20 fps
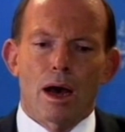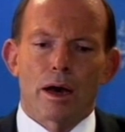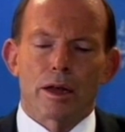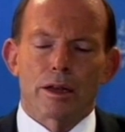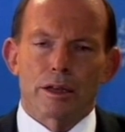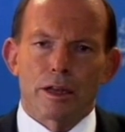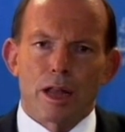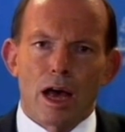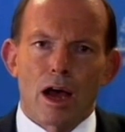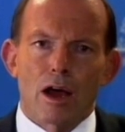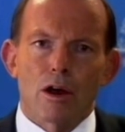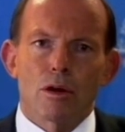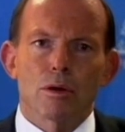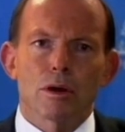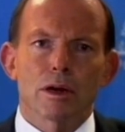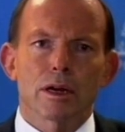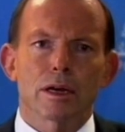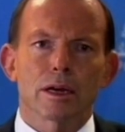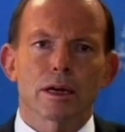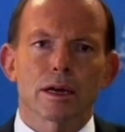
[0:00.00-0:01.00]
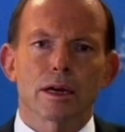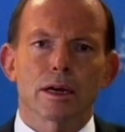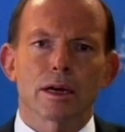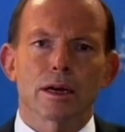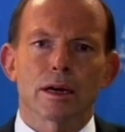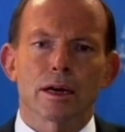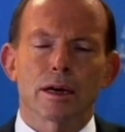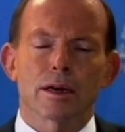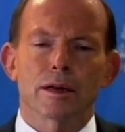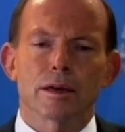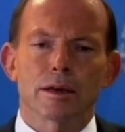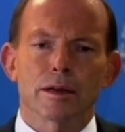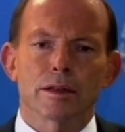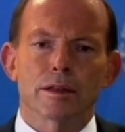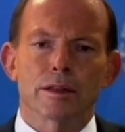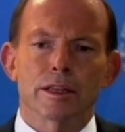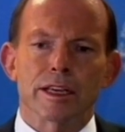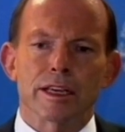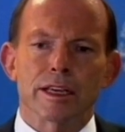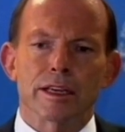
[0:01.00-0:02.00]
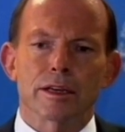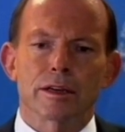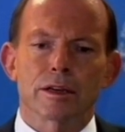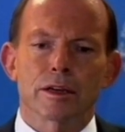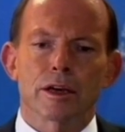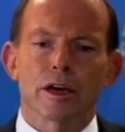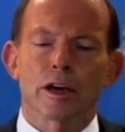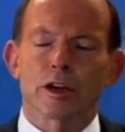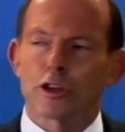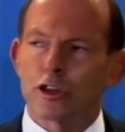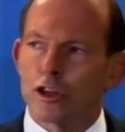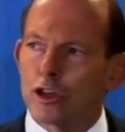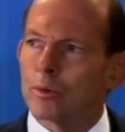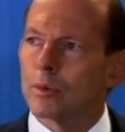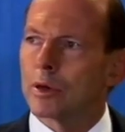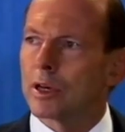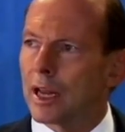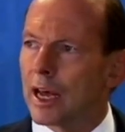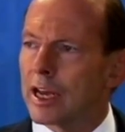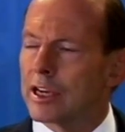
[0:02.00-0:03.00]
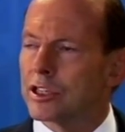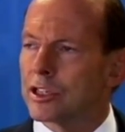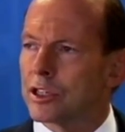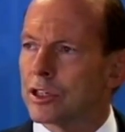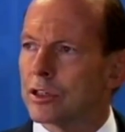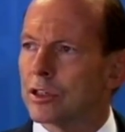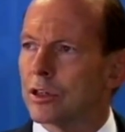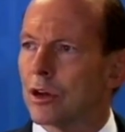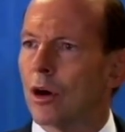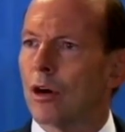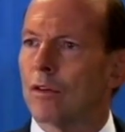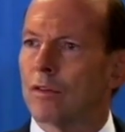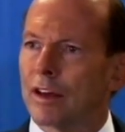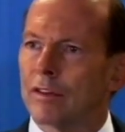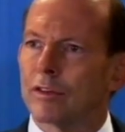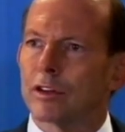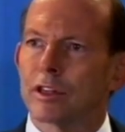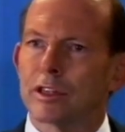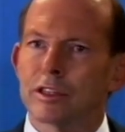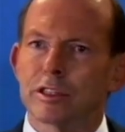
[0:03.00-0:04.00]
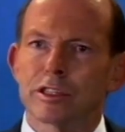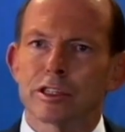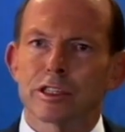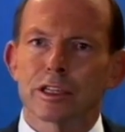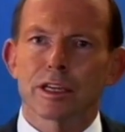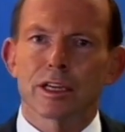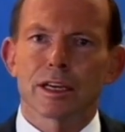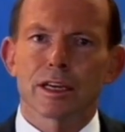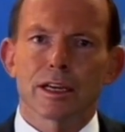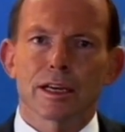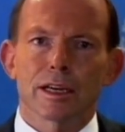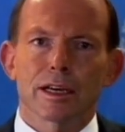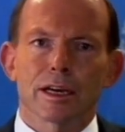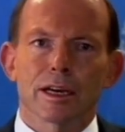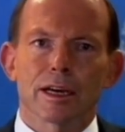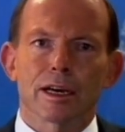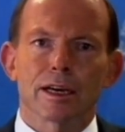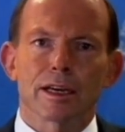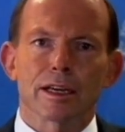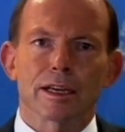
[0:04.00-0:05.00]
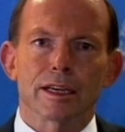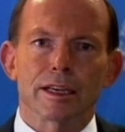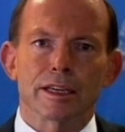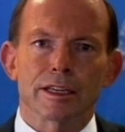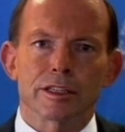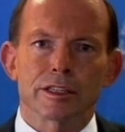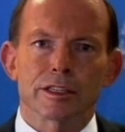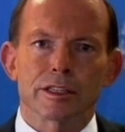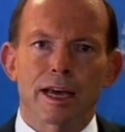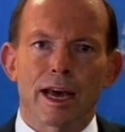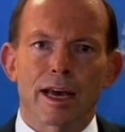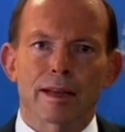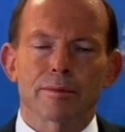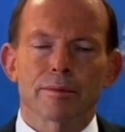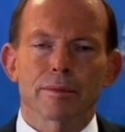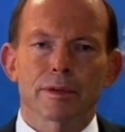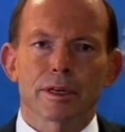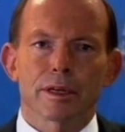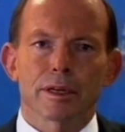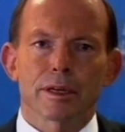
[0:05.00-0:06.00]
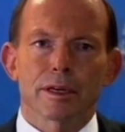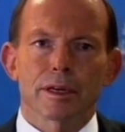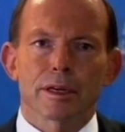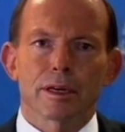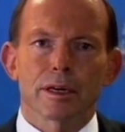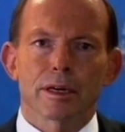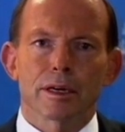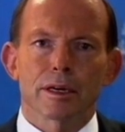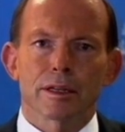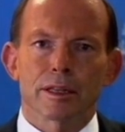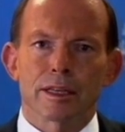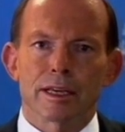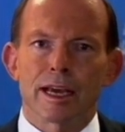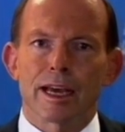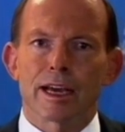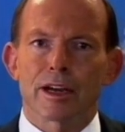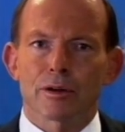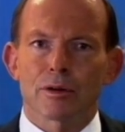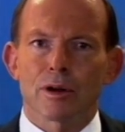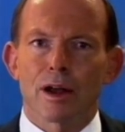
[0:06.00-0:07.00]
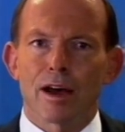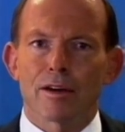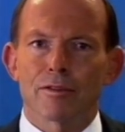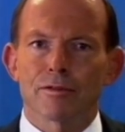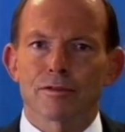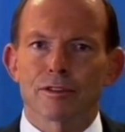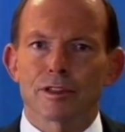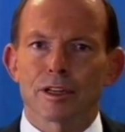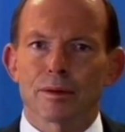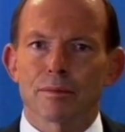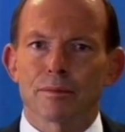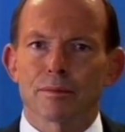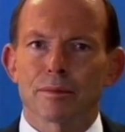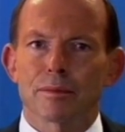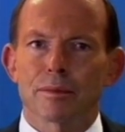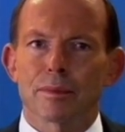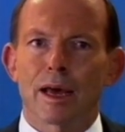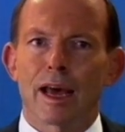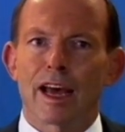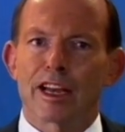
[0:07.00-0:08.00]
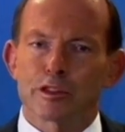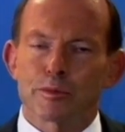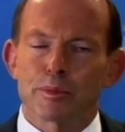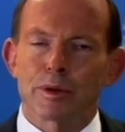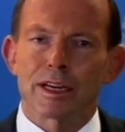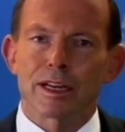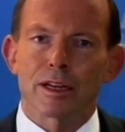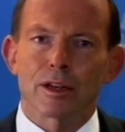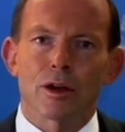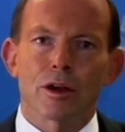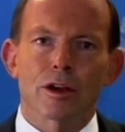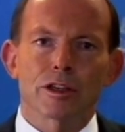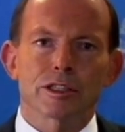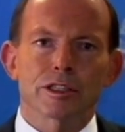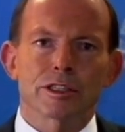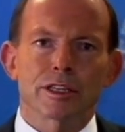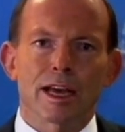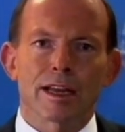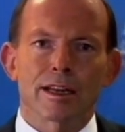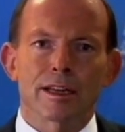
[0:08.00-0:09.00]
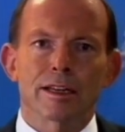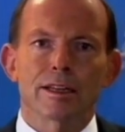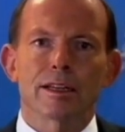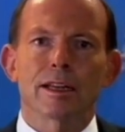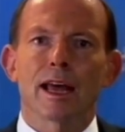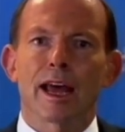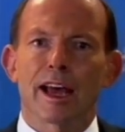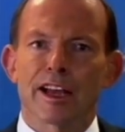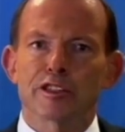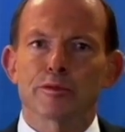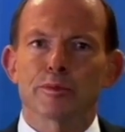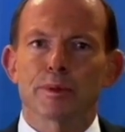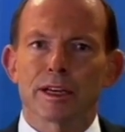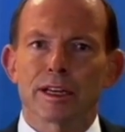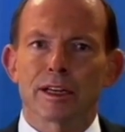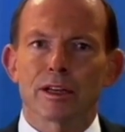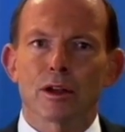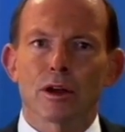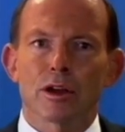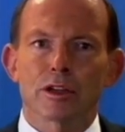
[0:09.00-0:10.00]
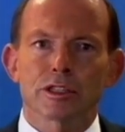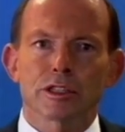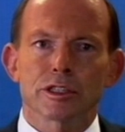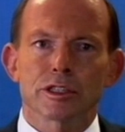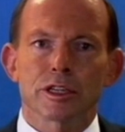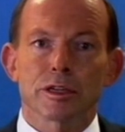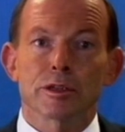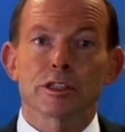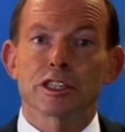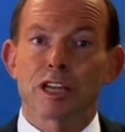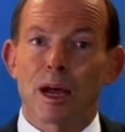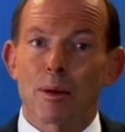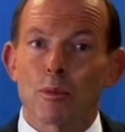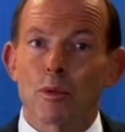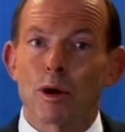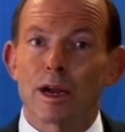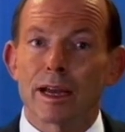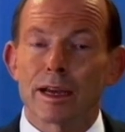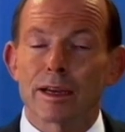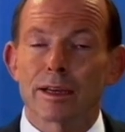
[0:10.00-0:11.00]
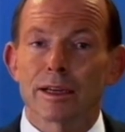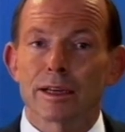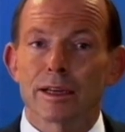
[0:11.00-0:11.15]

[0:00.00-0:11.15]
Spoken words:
No. The accumulation of evidence is that the aircraft has been lost, and it has been lost somewhere